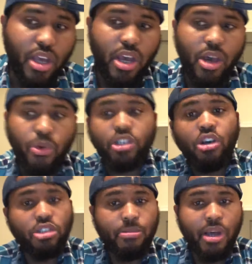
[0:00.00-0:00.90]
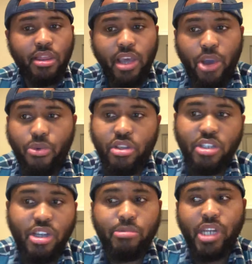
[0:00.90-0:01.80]
And we talked about that, where the
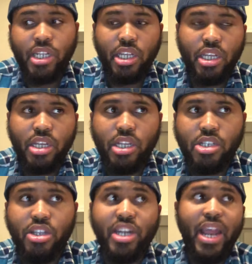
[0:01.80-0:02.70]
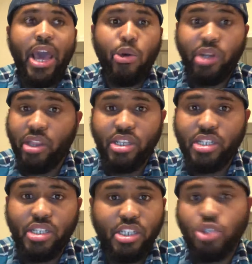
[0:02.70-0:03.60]
subject is the noun in the
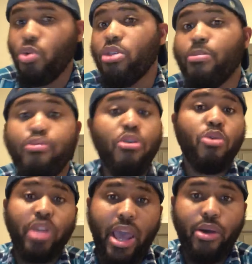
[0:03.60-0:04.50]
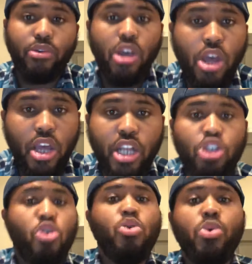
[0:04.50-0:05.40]
sentence or the pronoun. It's
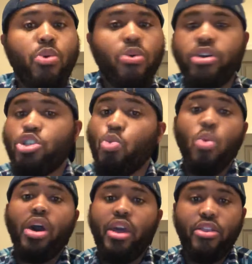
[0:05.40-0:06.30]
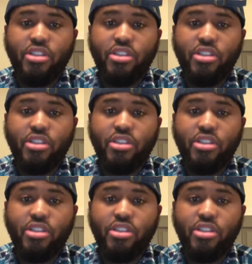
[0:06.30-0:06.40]
who or it's what the